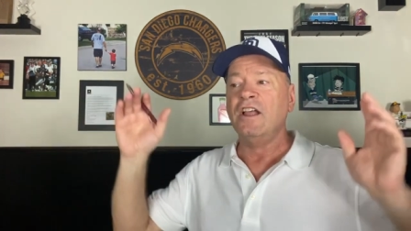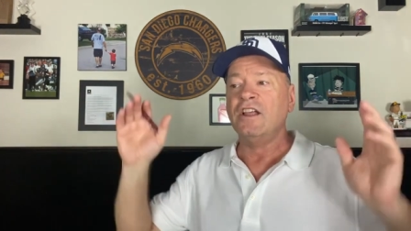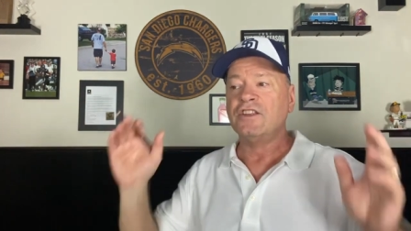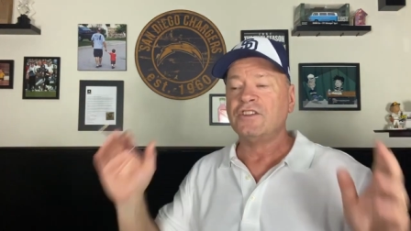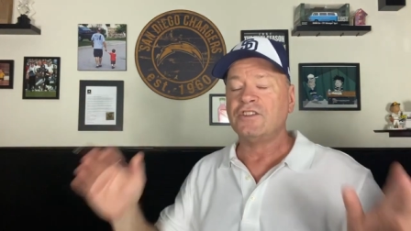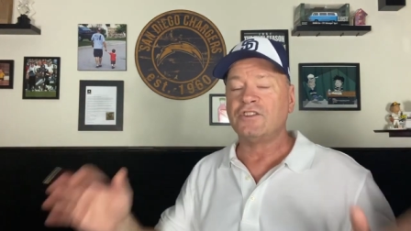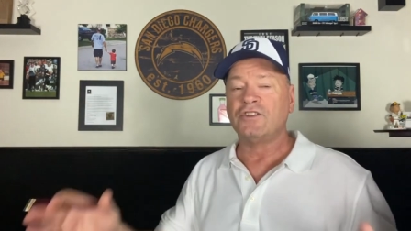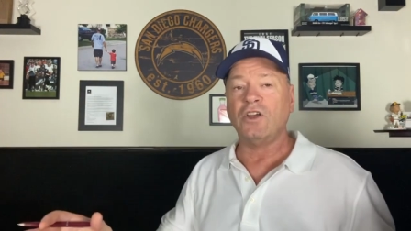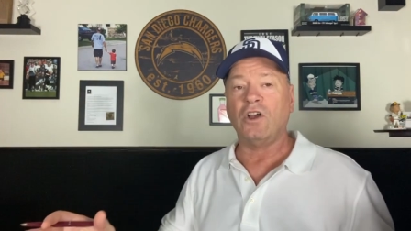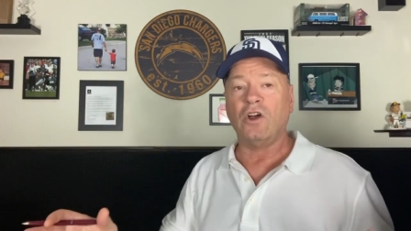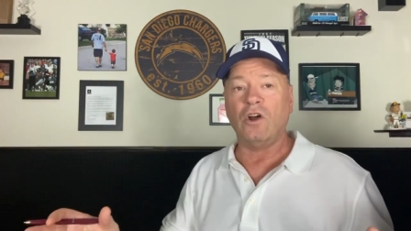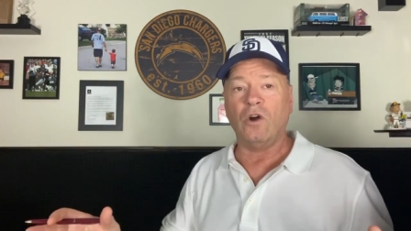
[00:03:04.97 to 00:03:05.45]

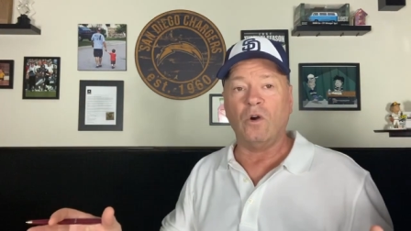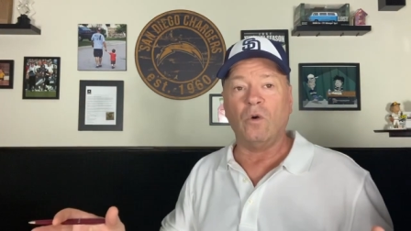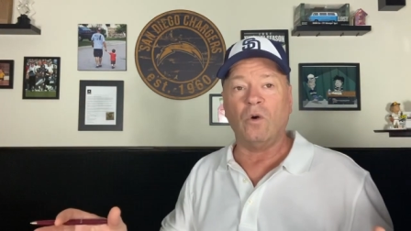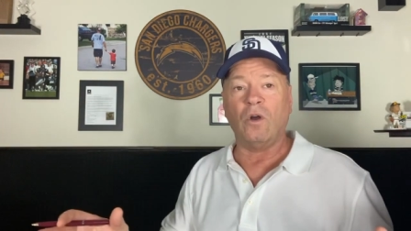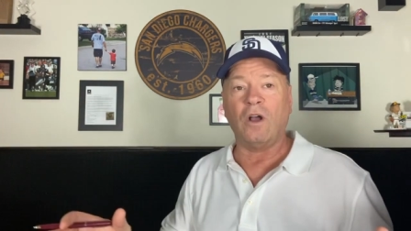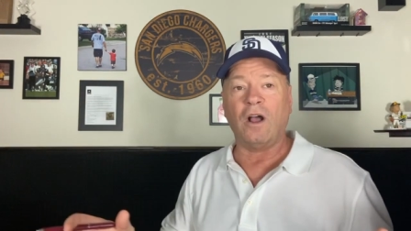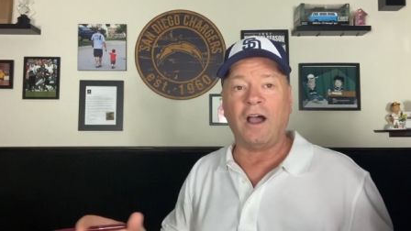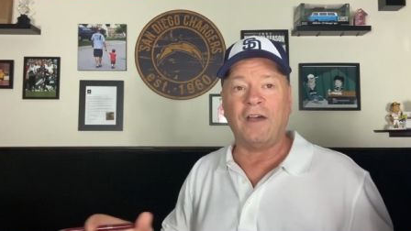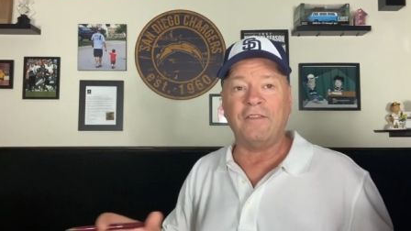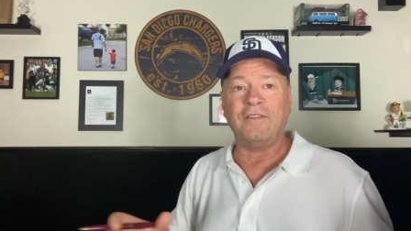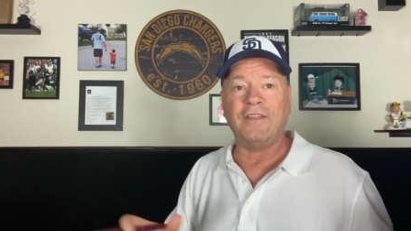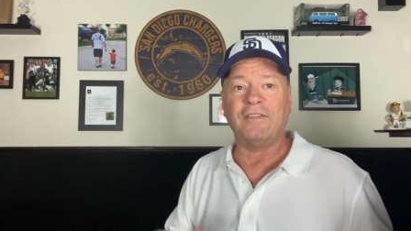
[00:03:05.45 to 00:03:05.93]

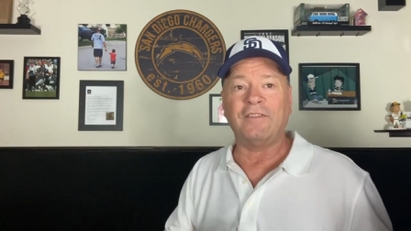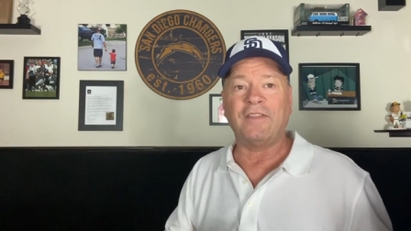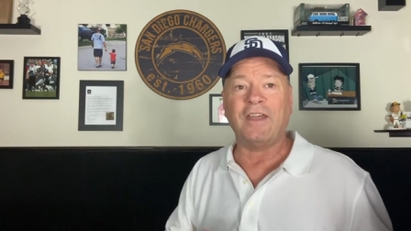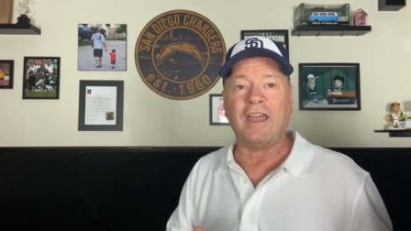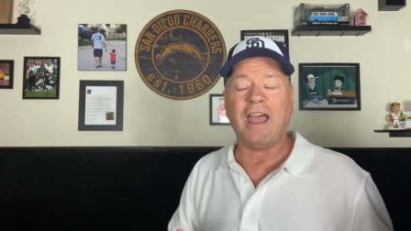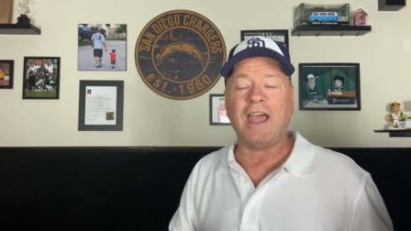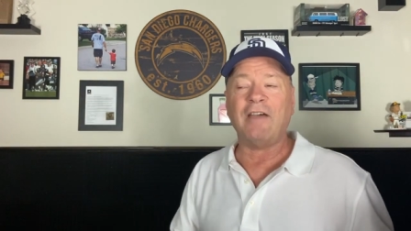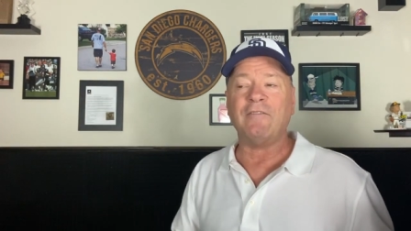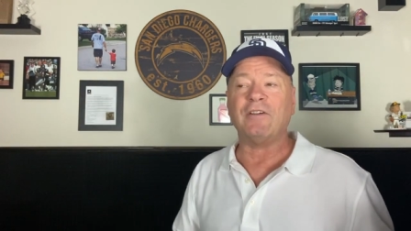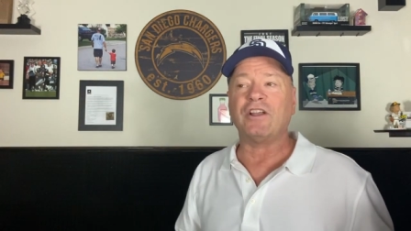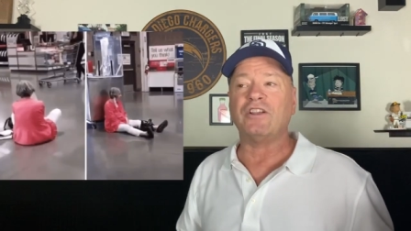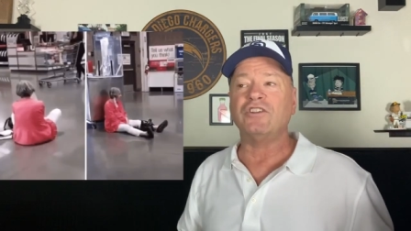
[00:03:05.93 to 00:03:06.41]
So I think they
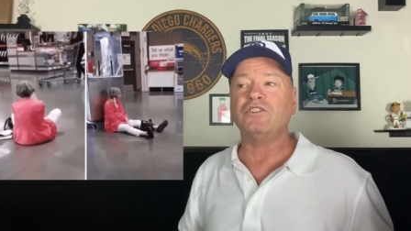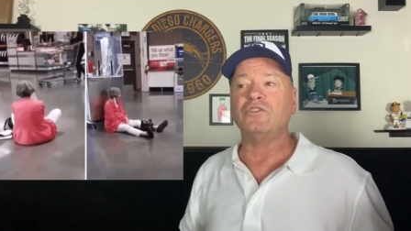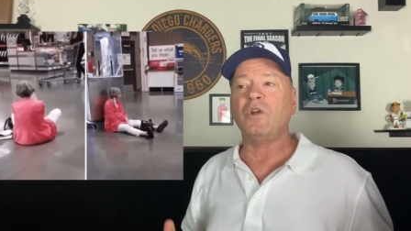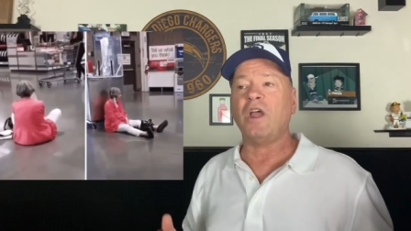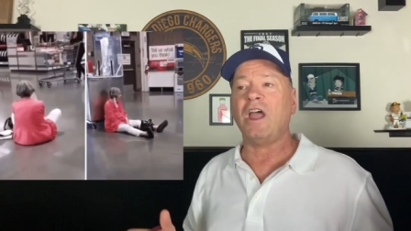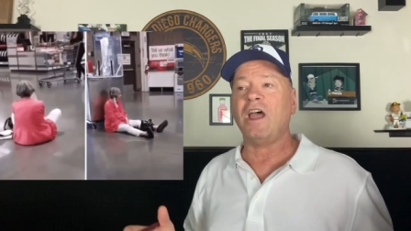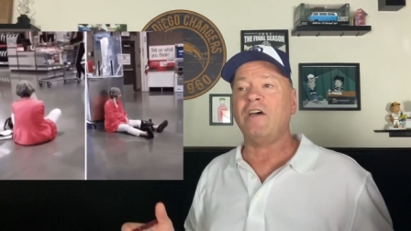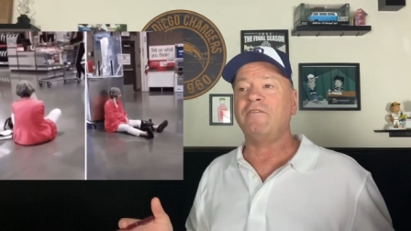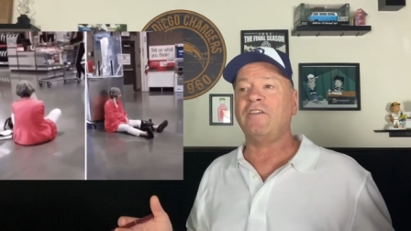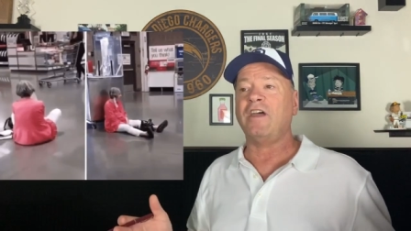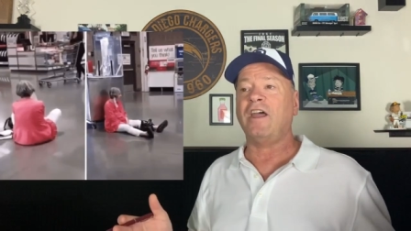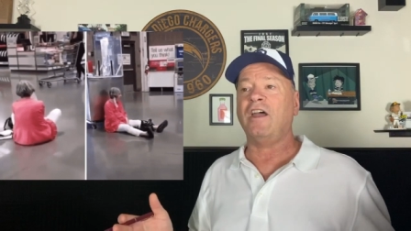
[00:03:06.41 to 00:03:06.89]
have it because you
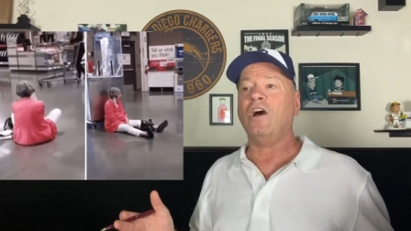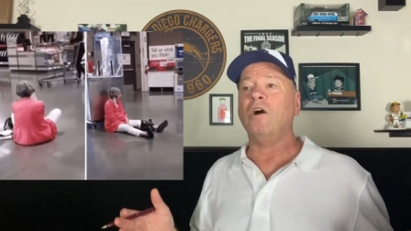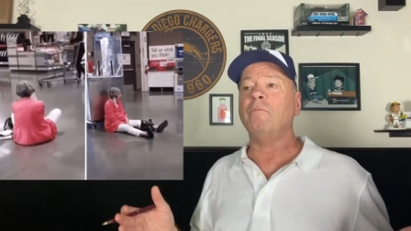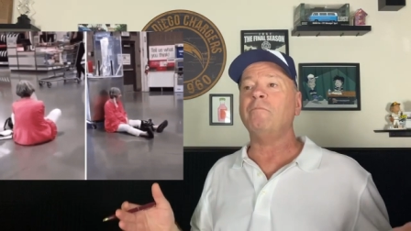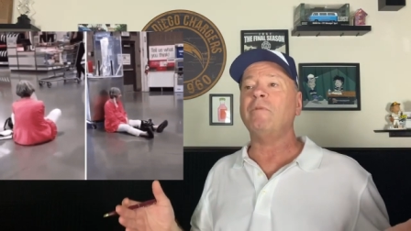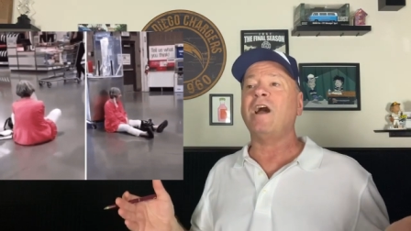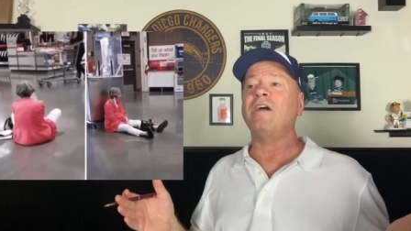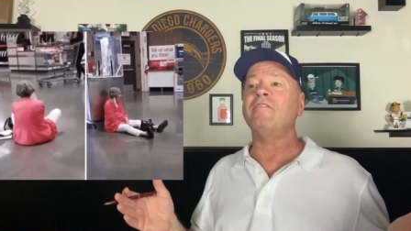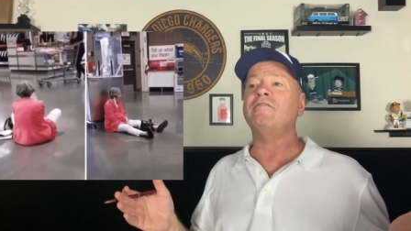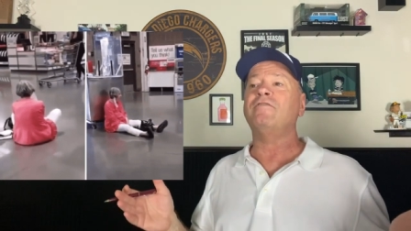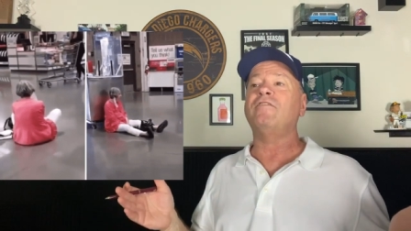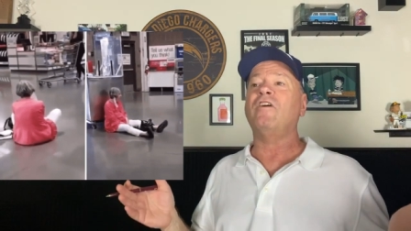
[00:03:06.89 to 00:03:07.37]
have the help
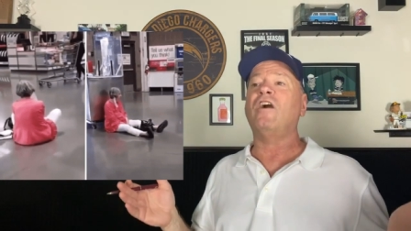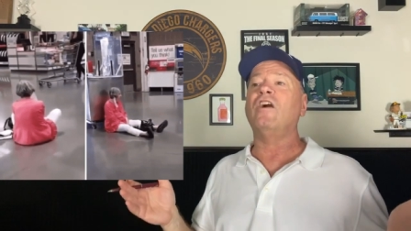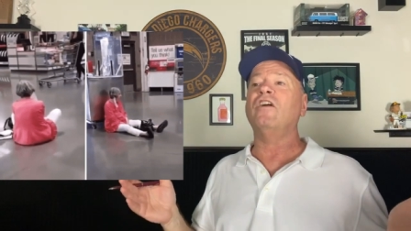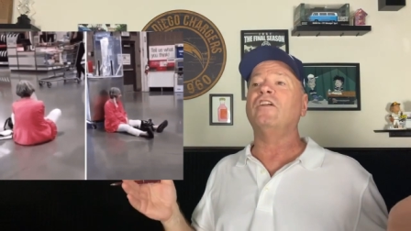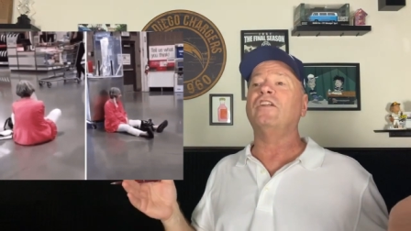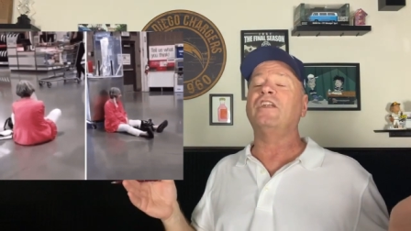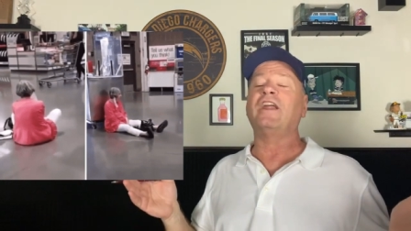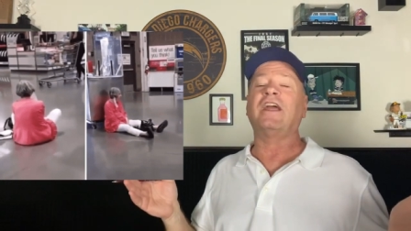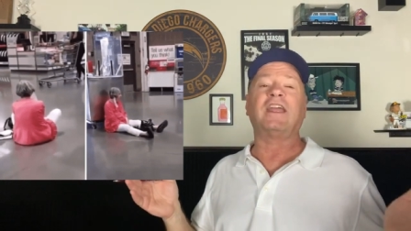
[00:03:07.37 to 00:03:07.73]
I've fallen,